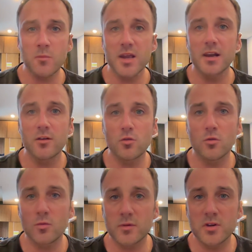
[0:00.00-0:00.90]
a
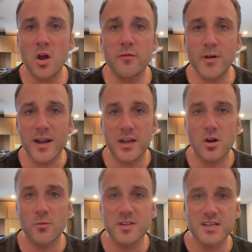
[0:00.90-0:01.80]
little nerve-wracking,
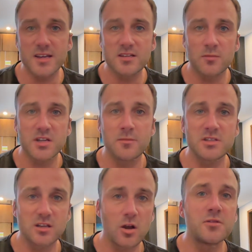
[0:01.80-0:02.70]
I would say, sometimes
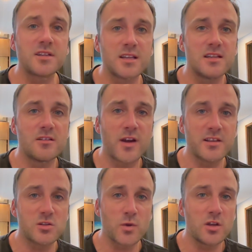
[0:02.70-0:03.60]
to go to these
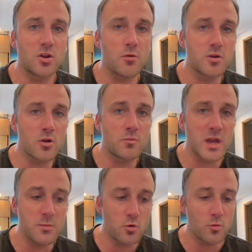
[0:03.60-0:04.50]
events when you don't know
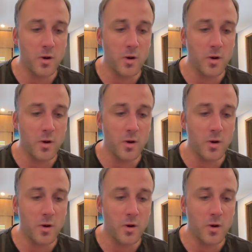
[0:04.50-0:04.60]
people.